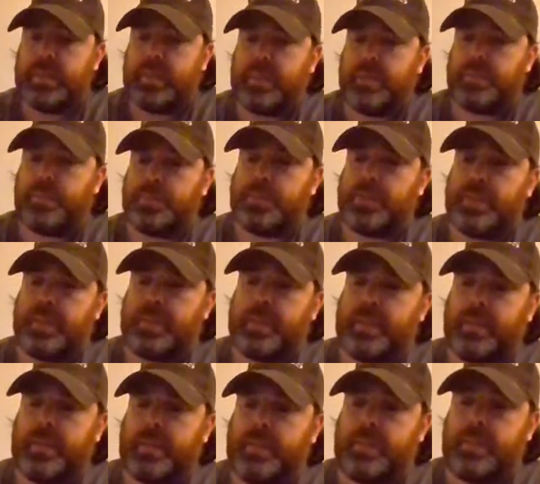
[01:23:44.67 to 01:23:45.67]
Yeah, I'm trying to
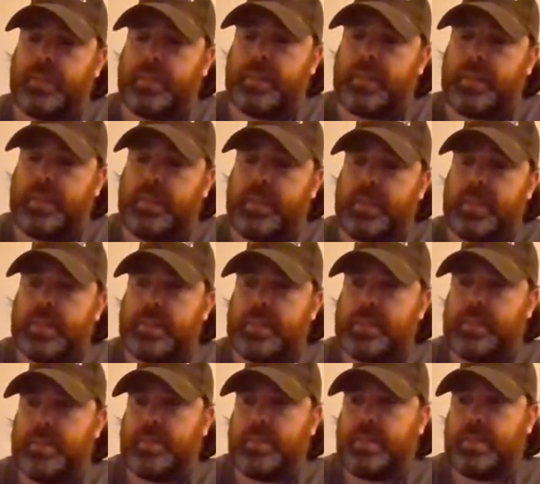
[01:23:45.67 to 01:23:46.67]
think like
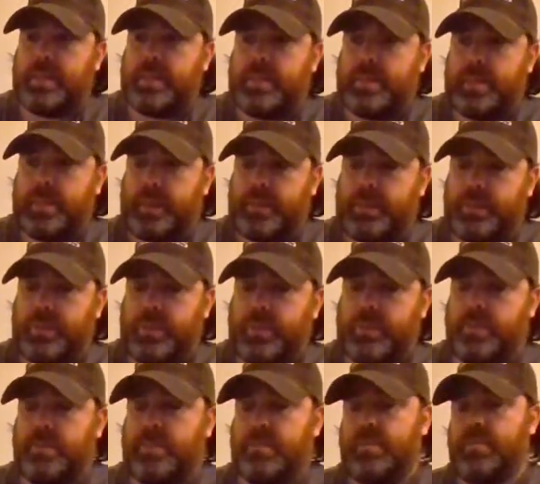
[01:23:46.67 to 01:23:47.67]
this
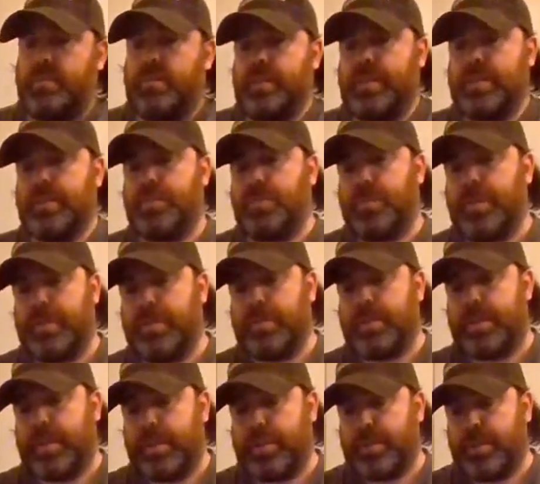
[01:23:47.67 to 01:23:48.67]
section, this rear
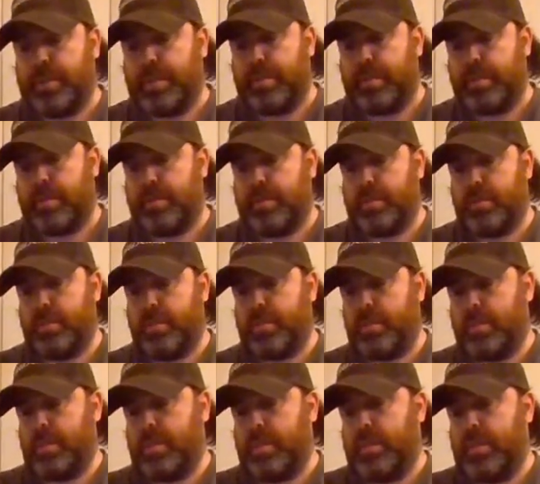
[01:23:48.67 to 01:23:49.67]
section
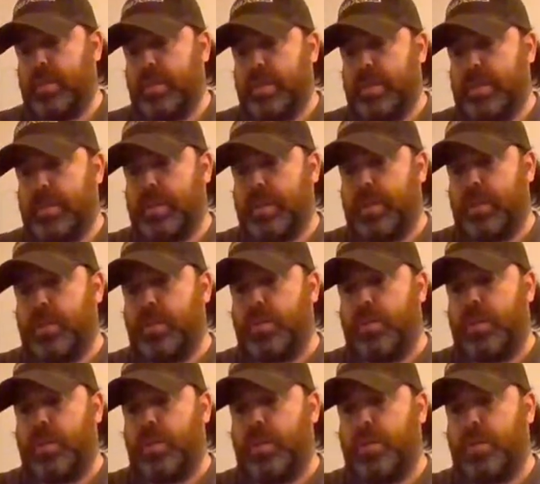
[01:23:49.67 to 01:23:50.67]
is going to
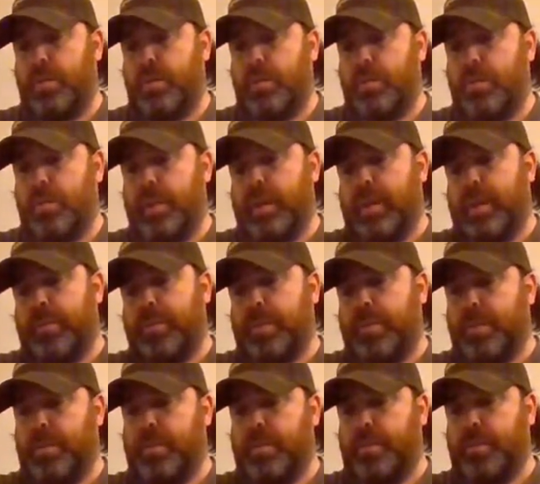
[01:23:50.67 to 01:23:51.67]
go all the way up
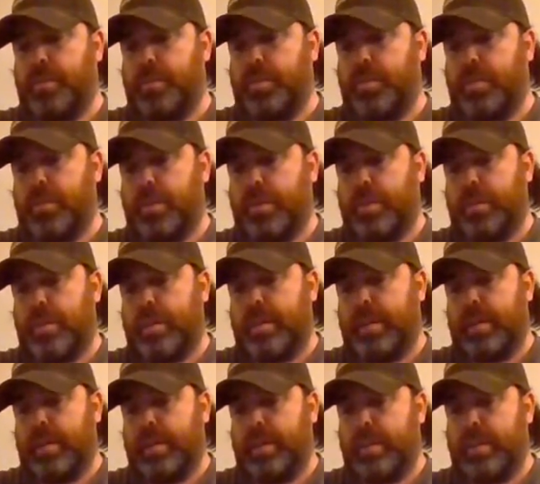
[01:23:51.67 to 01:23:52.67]
the third floor.
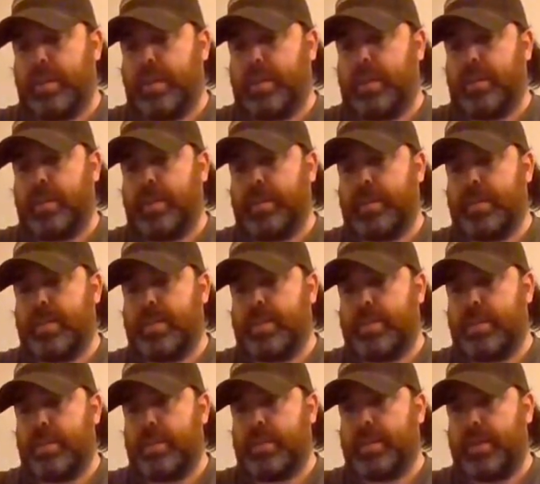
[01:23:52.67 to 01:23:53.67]
Like
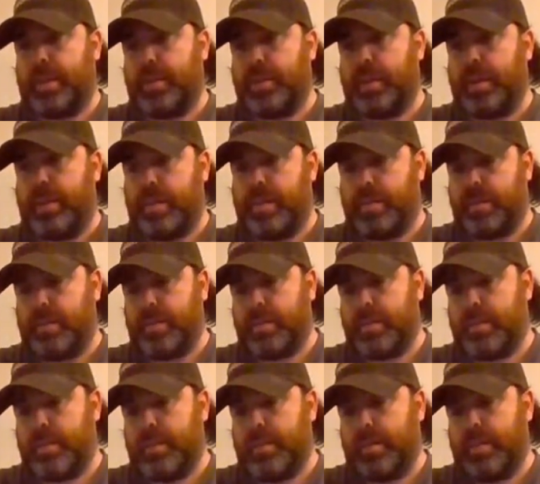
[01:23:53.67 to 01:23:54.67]
this area
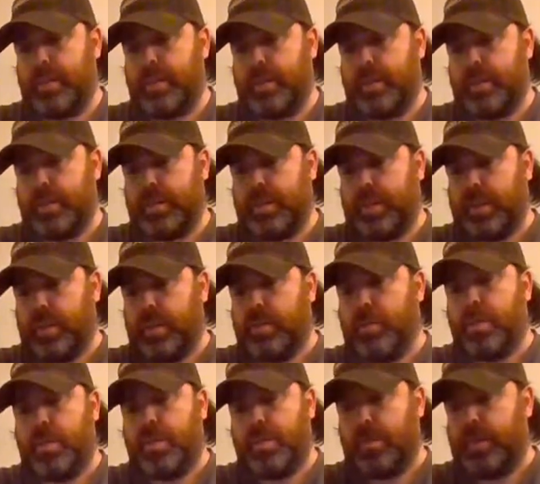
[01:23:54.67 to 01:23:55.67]
is going to
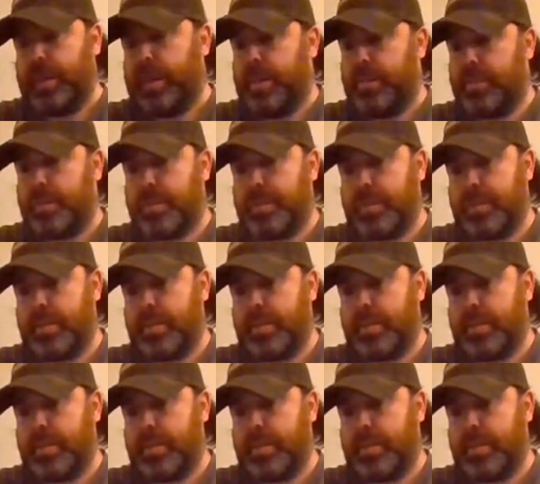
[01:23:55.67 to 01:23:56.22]
go all the way up.